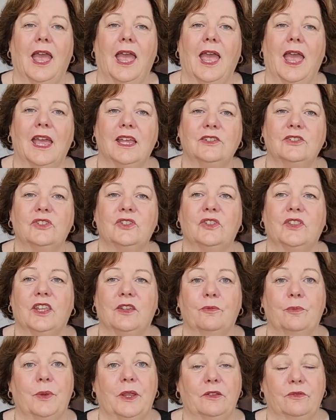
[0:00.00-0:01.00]
and
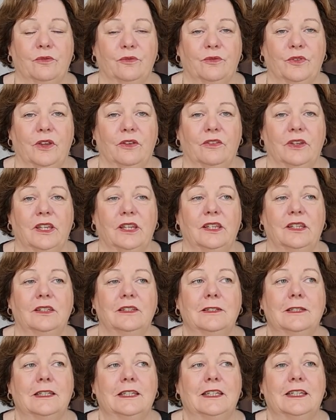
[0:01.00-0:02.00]
they've been very
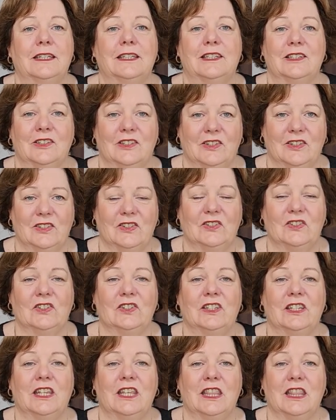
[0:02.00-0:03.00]

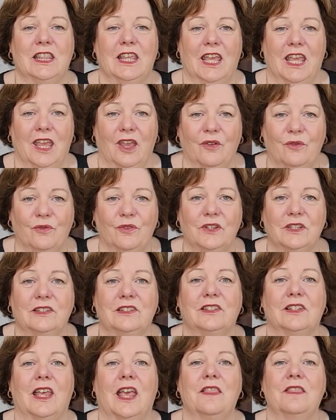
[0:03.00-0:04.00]
consistent in their
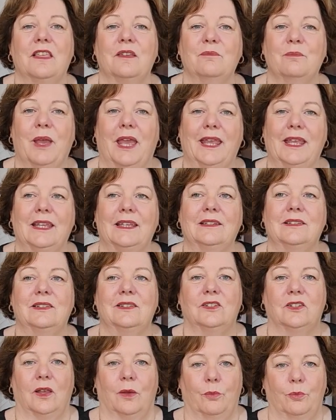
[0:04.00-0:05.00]
efforts, and they're making
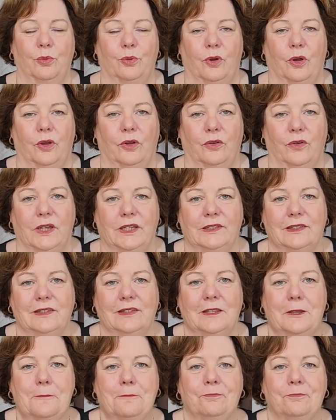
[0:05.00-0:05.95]
some progress.